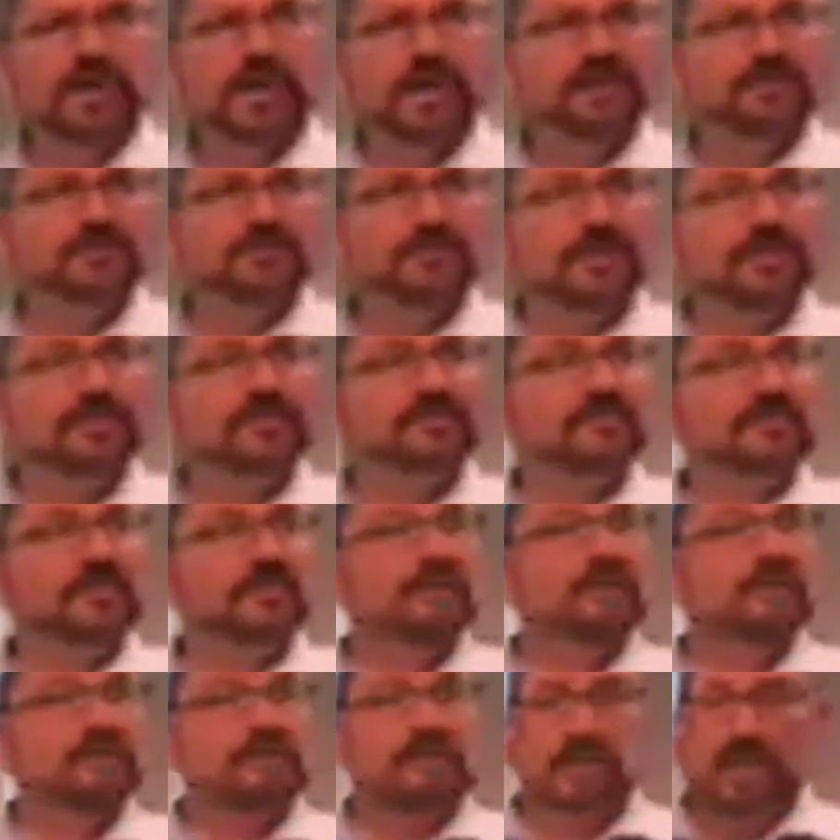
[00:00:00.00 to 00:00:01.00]
I addressed
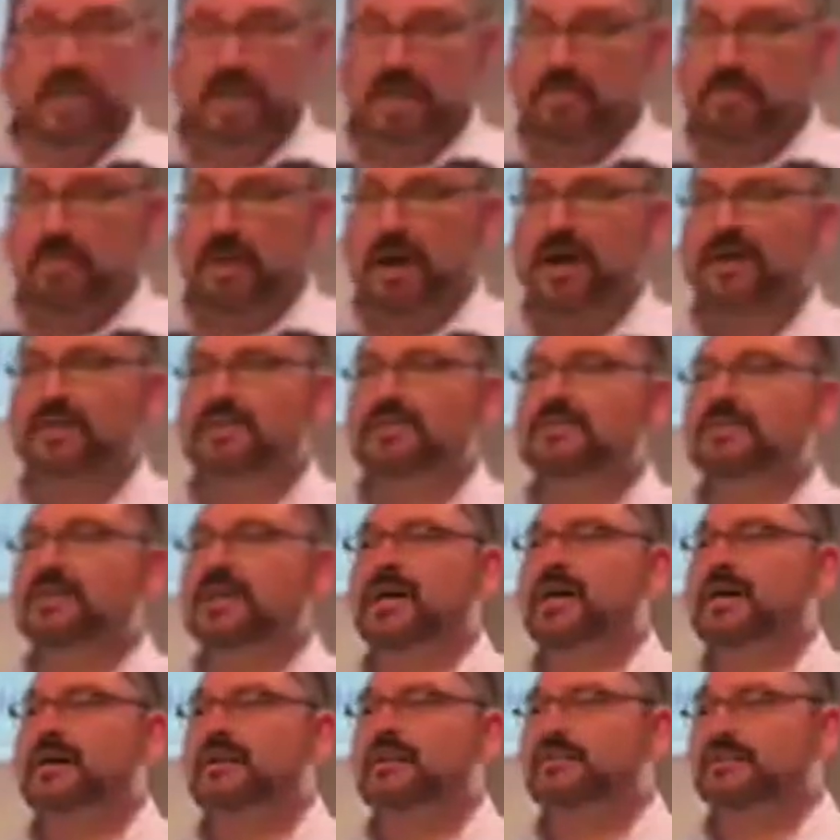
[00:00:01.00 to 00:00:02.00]
it, he
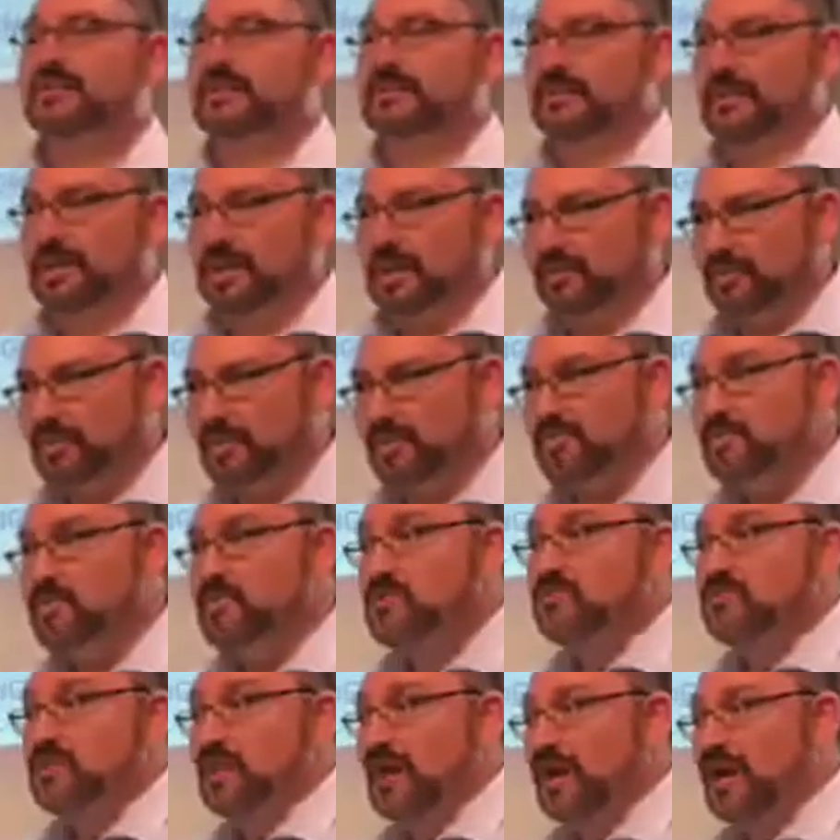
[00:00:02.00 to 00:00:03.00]
apologized, and, and we
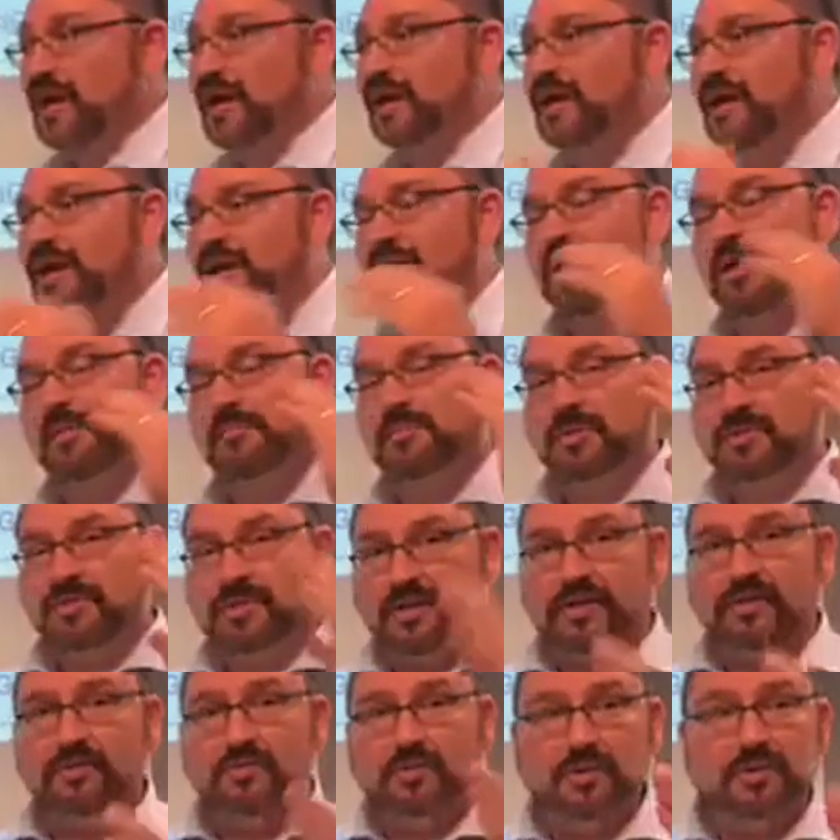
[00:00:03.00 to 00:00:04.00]
moved on.
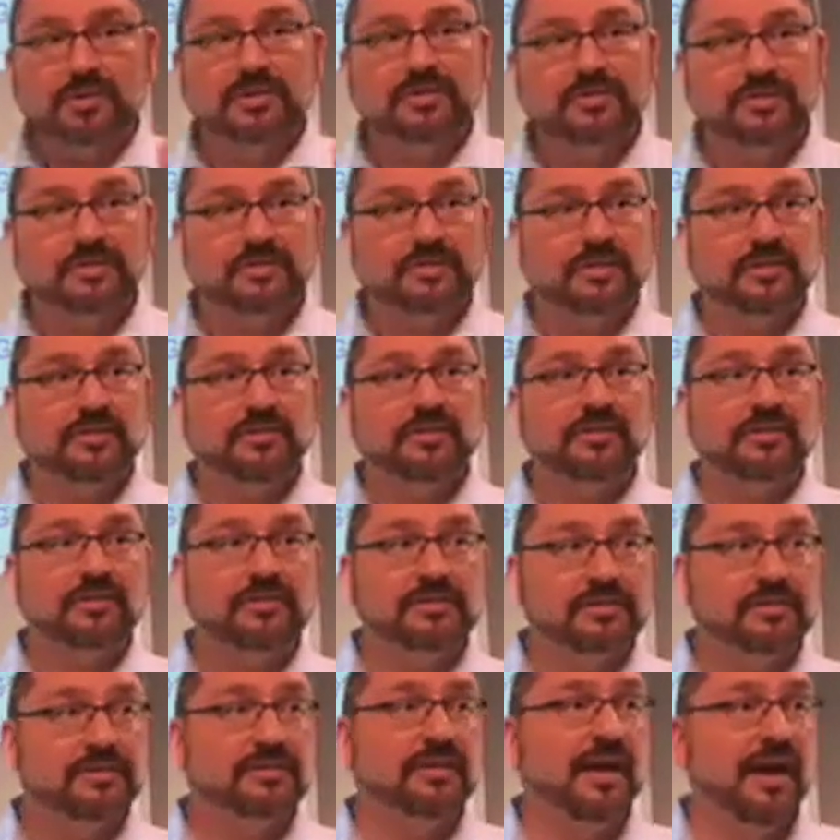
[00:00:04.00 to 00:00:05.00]
But there were
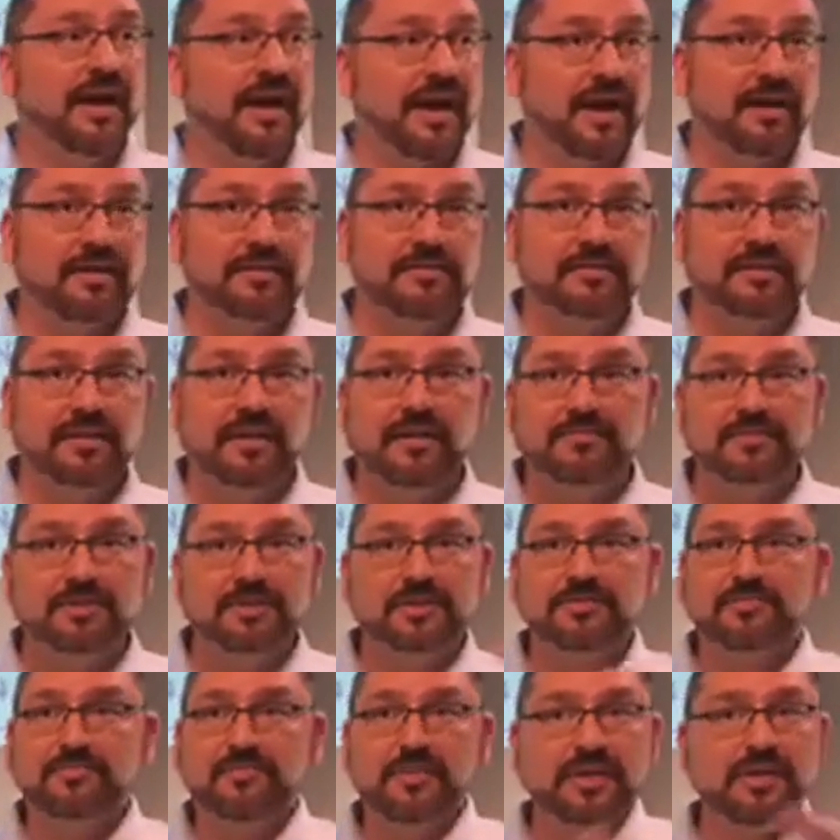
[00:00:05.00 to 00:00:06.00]
serious attacks. I'm
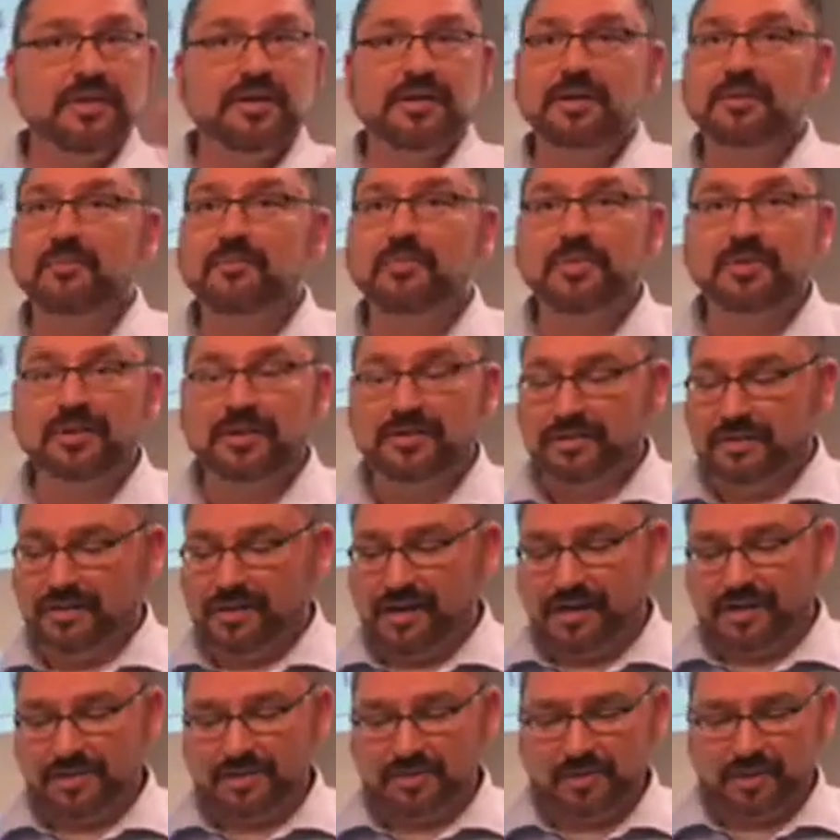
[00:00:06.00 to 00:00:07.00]
just being
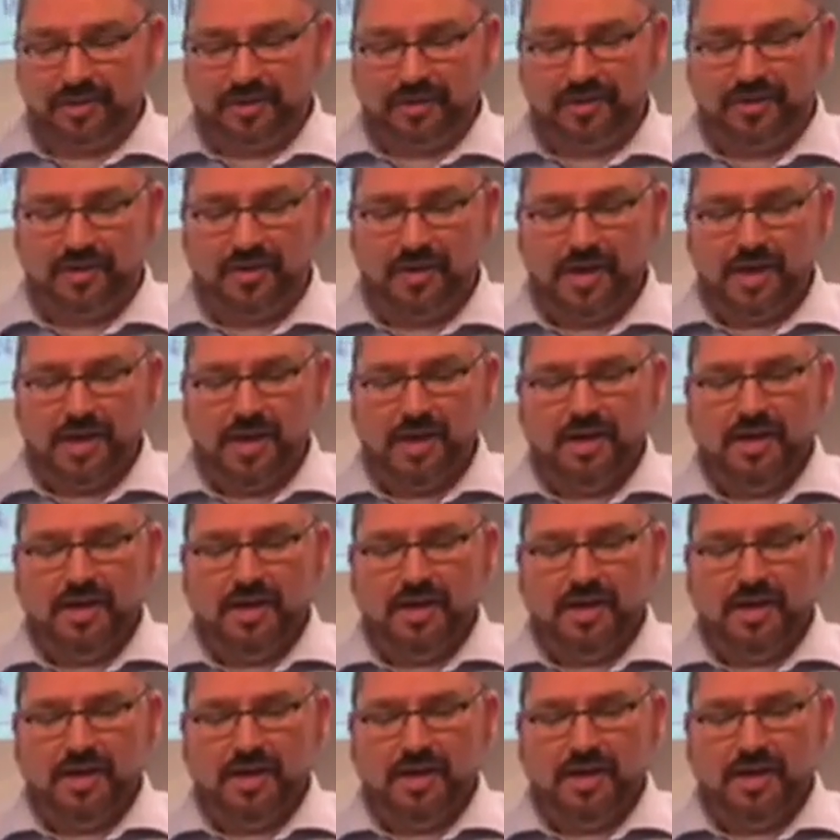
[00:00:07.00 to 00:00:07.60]
completely honest with you.